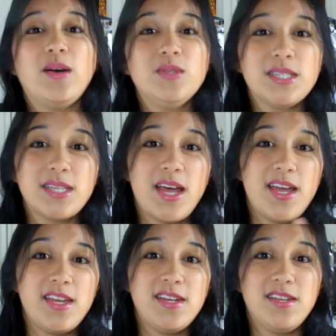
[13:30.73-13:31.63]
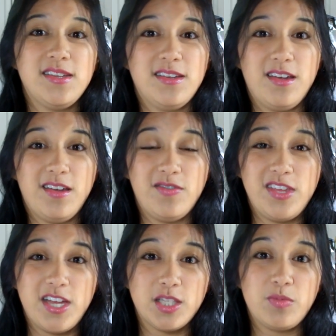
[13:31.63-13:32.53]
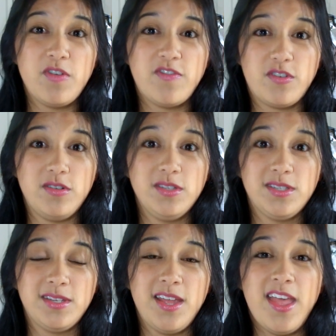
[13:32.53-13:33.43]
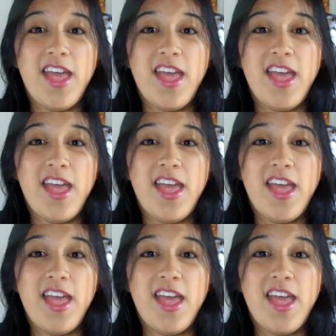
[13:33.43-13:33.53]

outside of the expo first,